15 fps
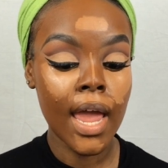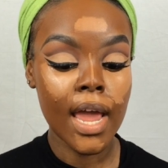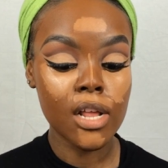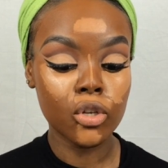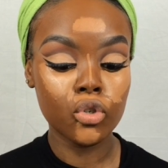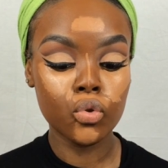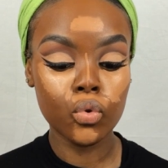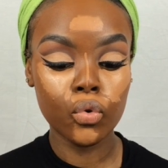
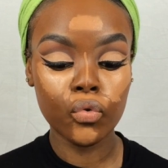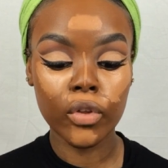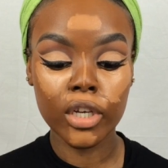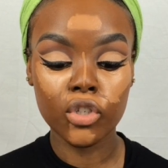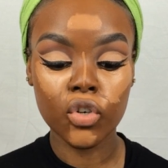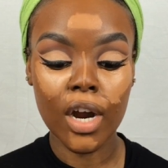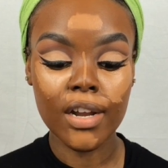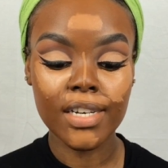and 2, they
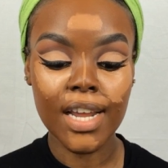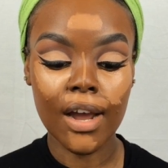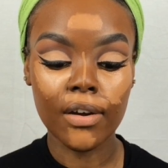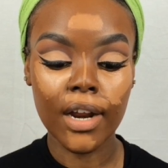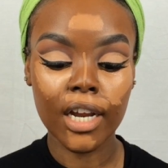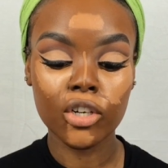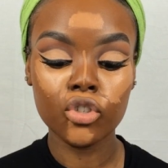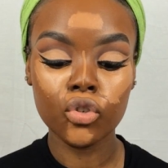dry down
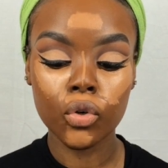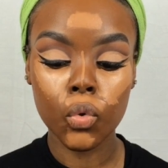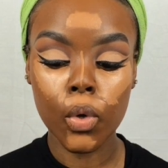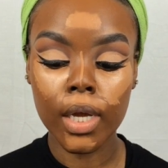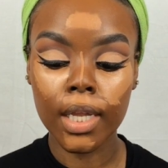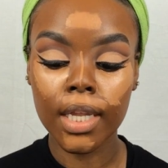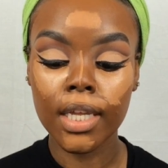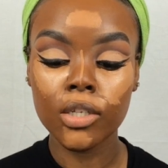extra
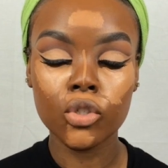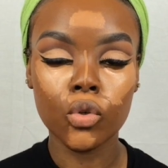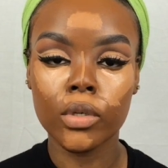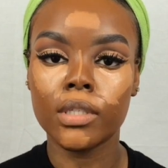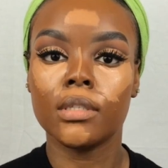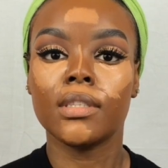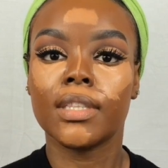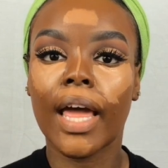quickly,
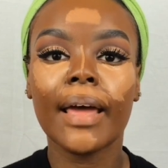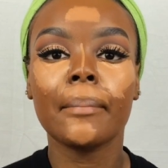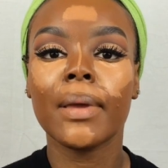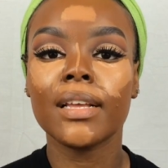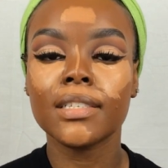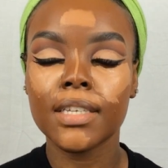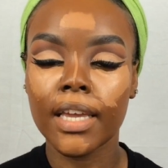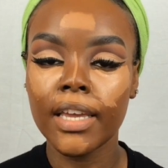so that
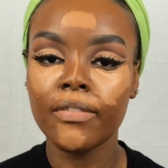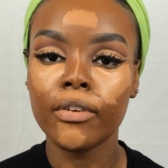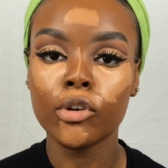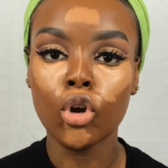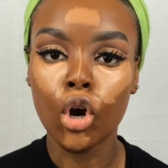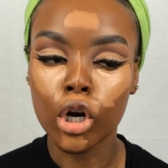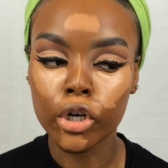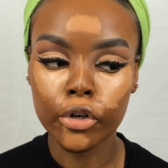makes it even
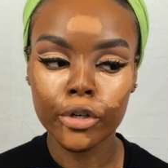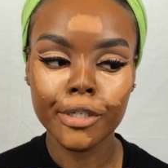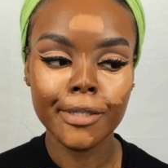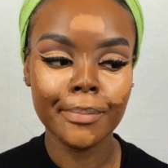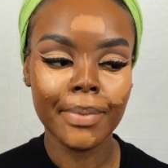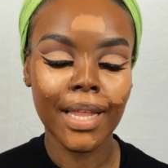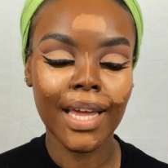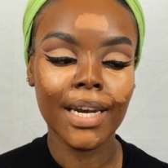harder
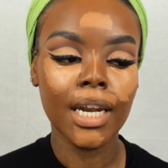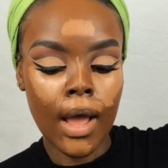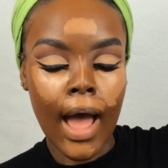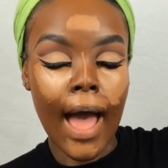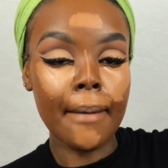to blend.